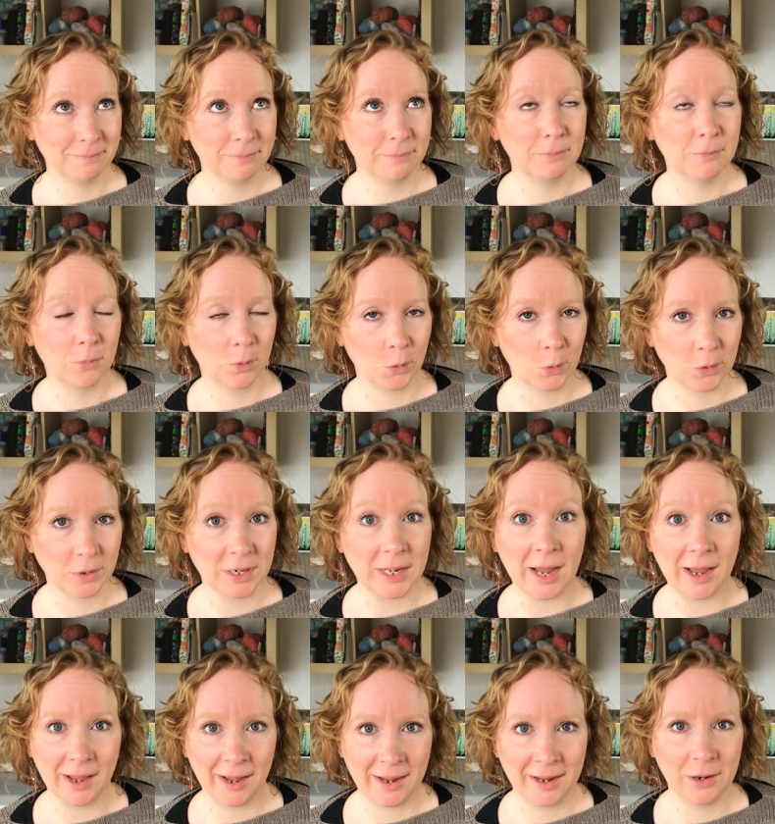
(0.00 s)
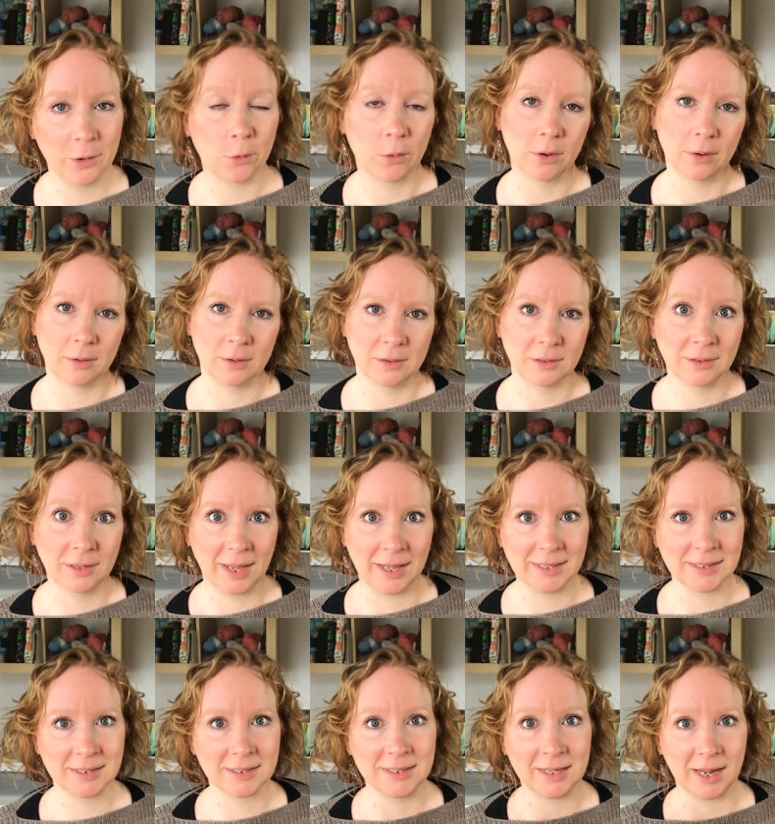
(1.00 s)
more dye or
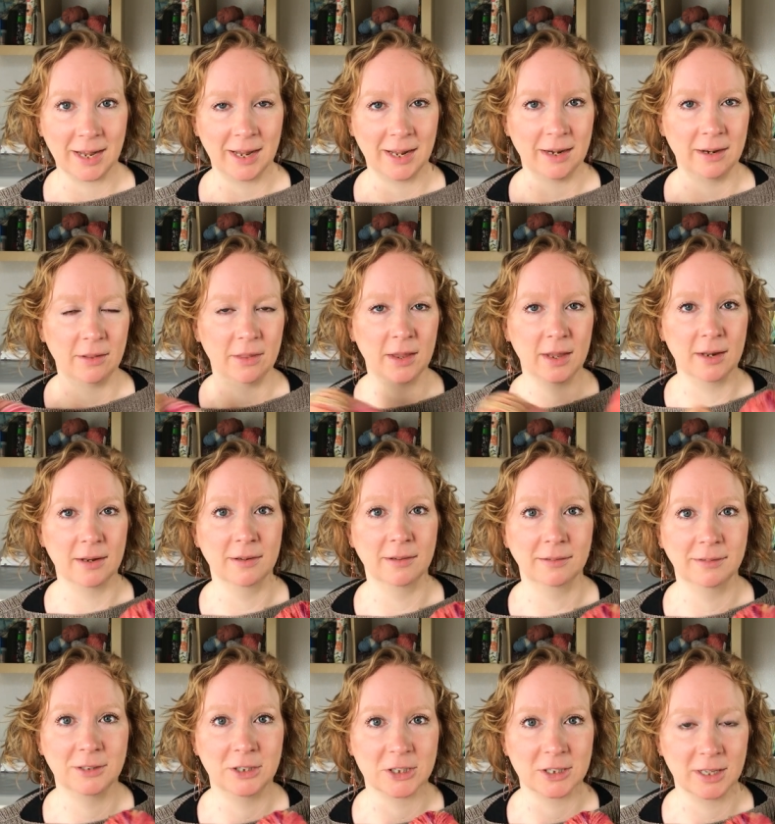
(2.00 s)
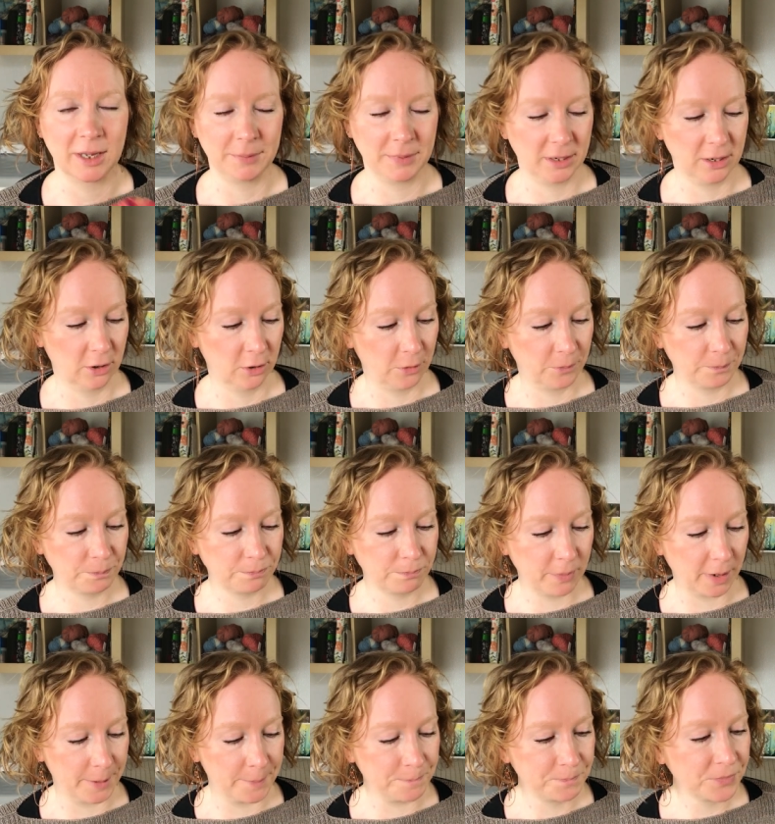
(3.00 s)
less dyed, then just let me know.
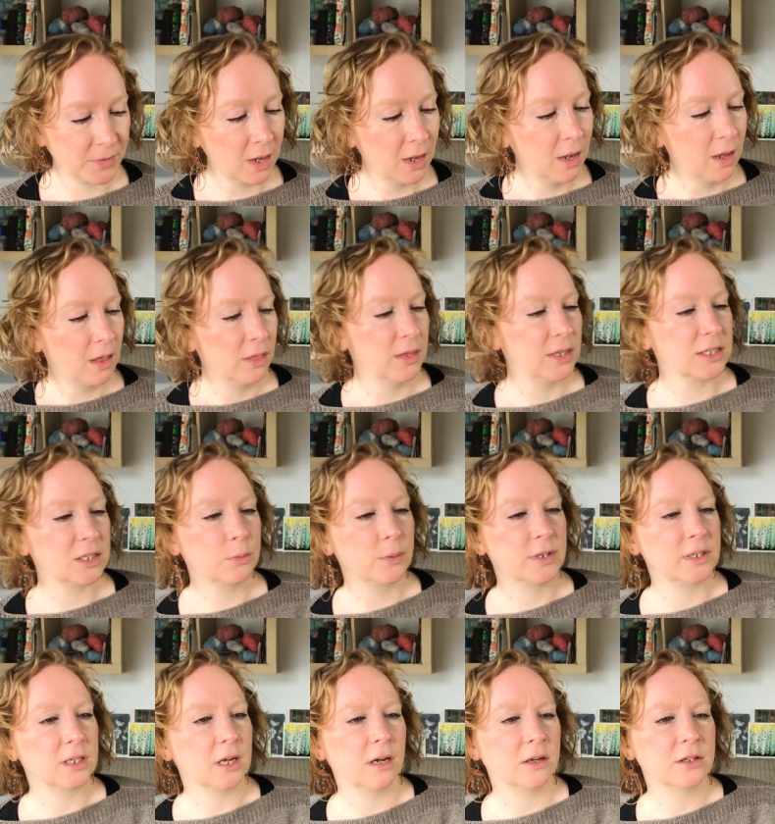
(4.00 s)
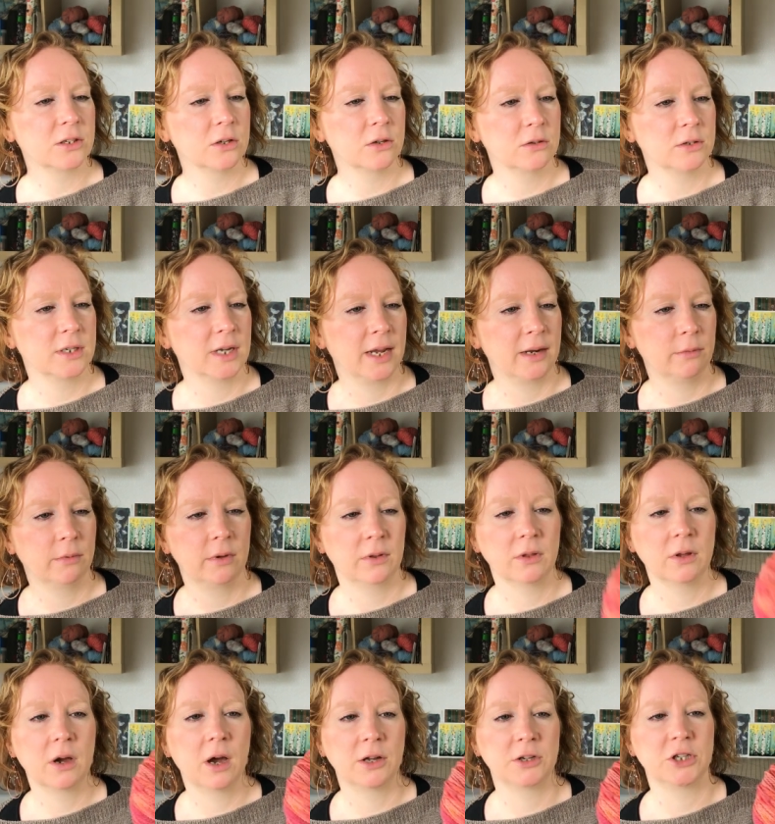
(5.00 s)
But this was also dyed with
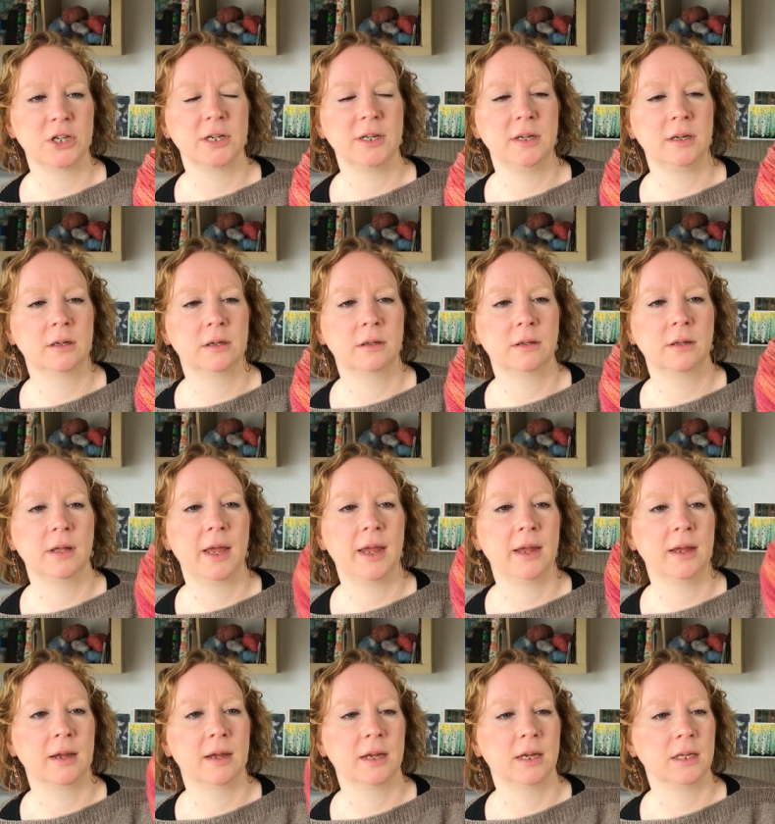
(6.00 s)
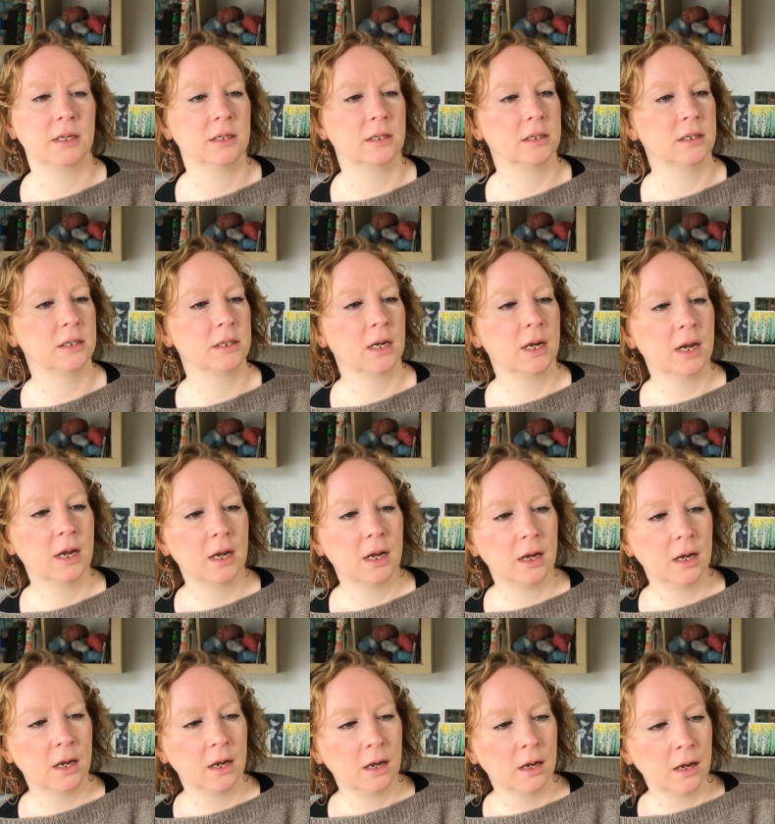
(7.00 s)
cochineal and
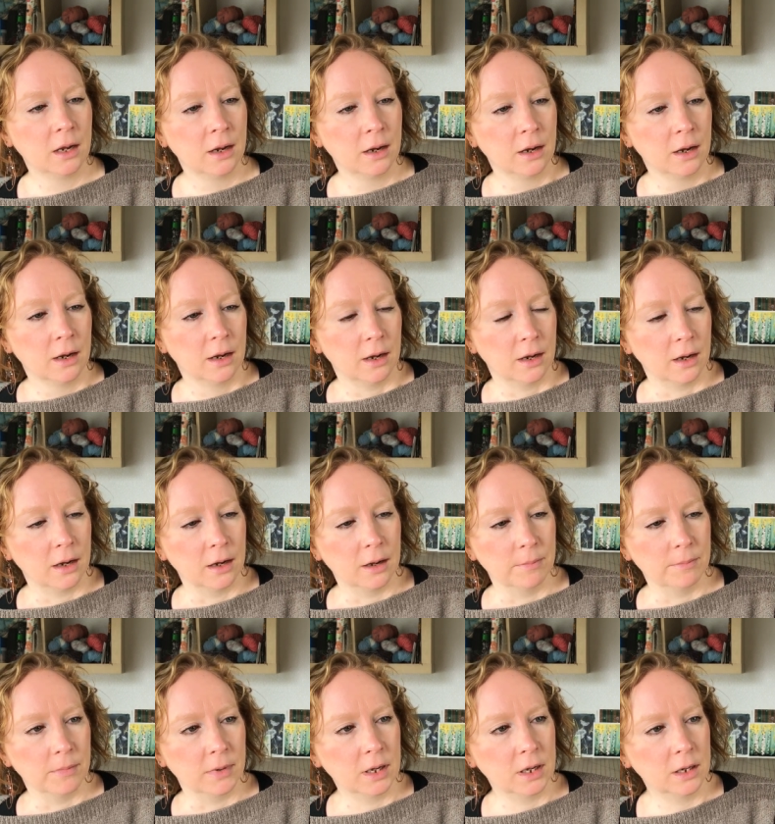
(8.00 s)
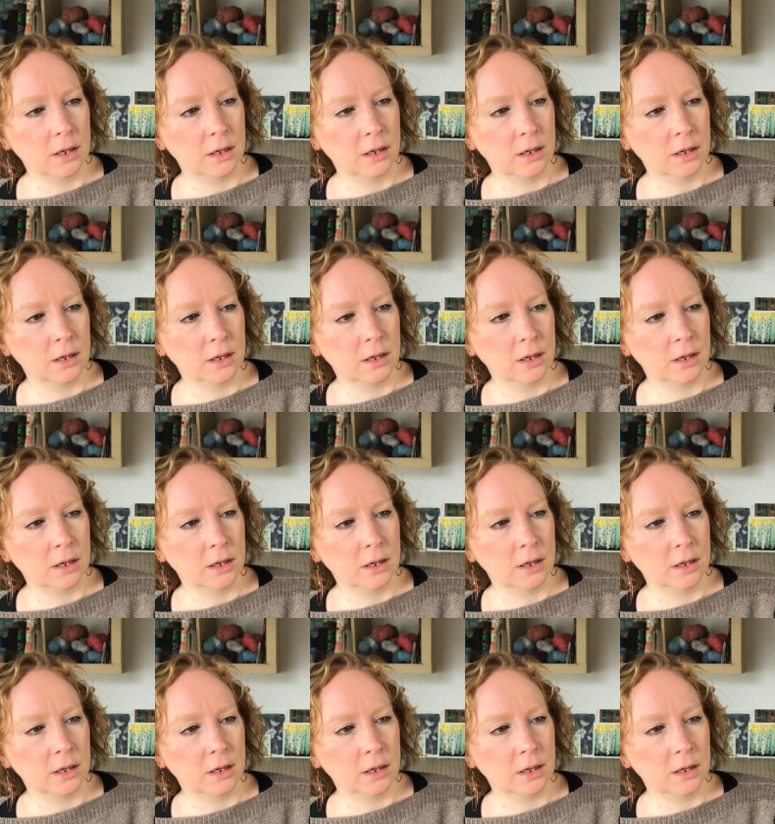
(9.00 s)
um,